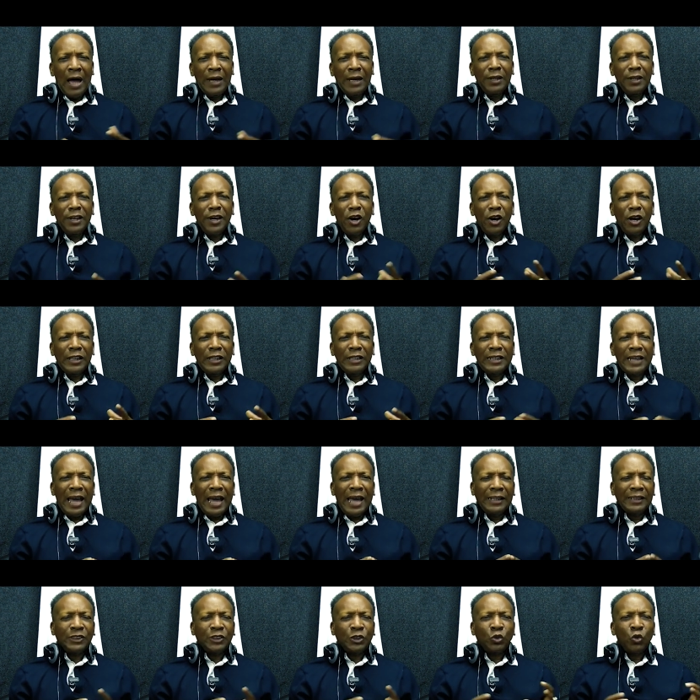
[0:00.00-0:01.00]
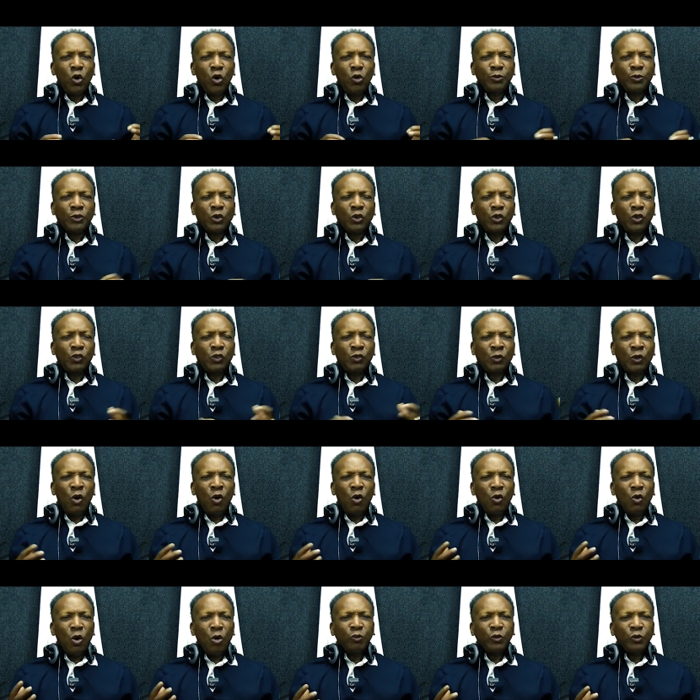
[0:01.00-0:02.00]
And in the early days, groups
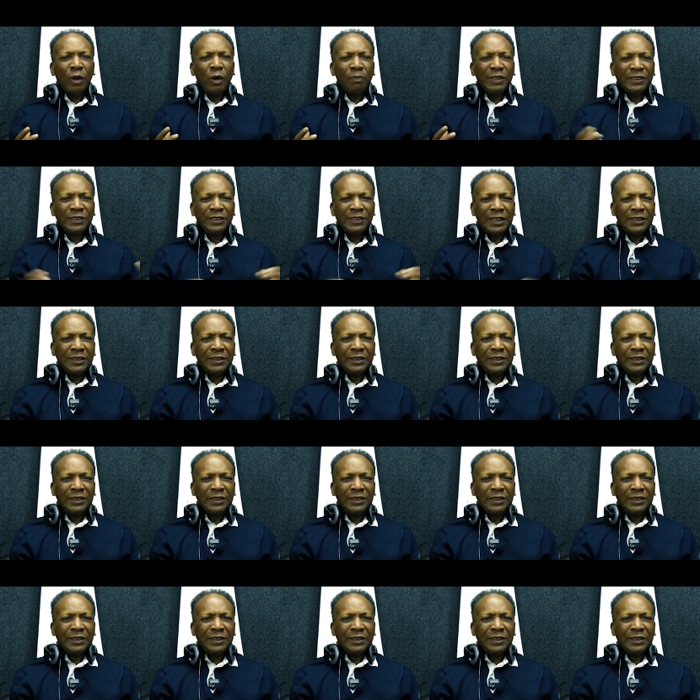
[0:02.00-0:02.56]
could groups from the